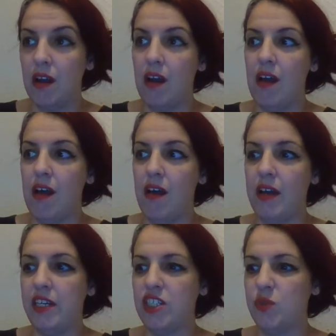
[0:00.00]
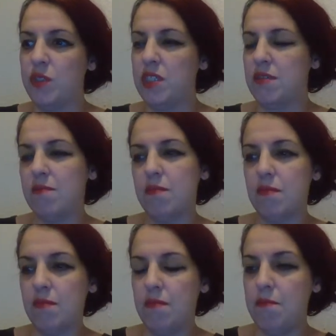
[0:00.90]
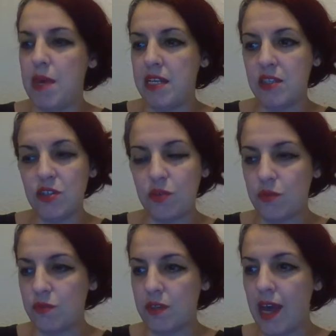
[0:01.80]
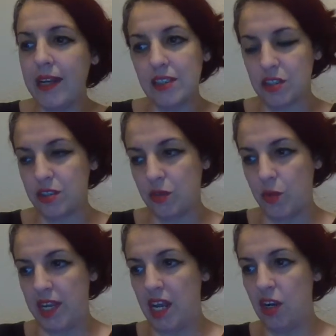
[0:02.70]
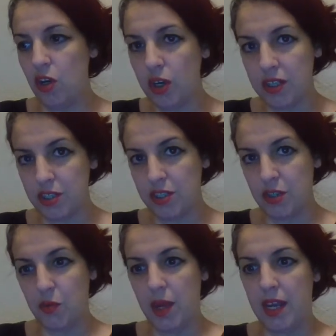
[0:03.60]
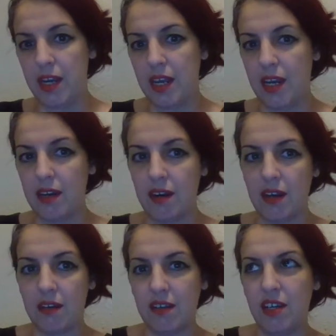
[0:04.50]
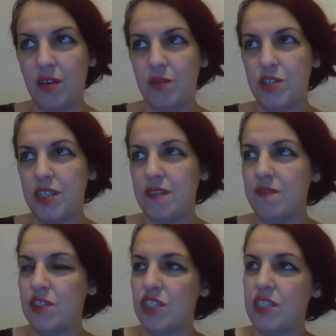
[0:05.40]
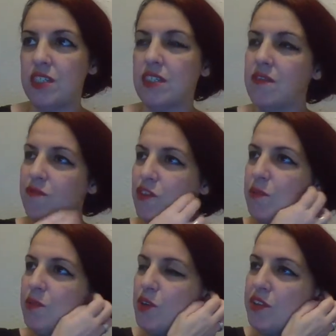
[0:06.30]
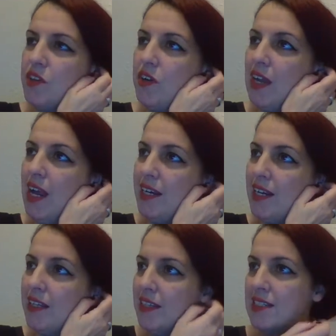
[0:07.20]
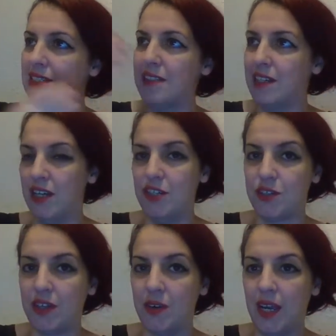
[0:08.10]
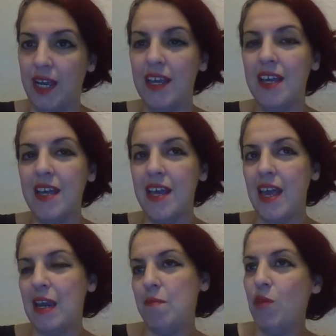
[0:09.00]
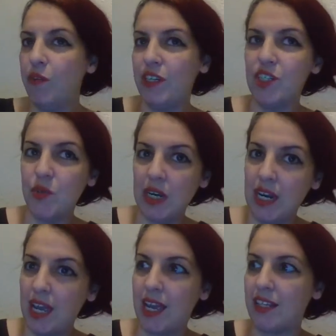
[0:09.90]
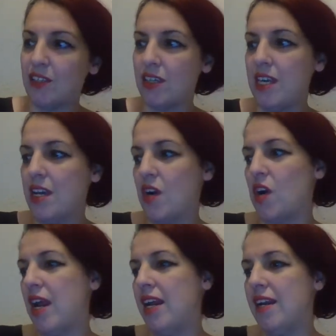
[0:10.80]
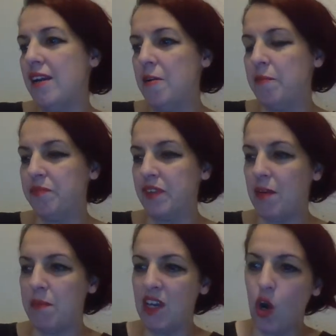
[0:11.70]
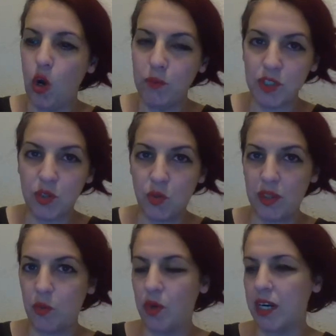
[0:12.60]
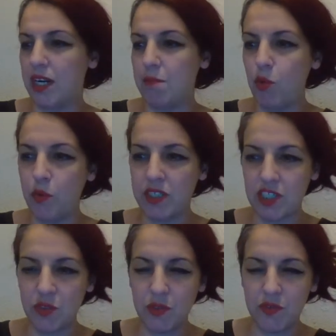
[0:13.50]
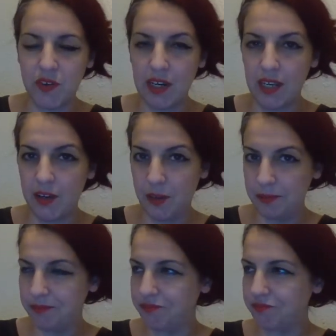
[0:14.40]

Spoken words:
and she was meant to act a certain way and look a certain way, and she's from North Carolina, that's the country, okay, and moving to LA here and being homeschooled and working in movies since she was really little.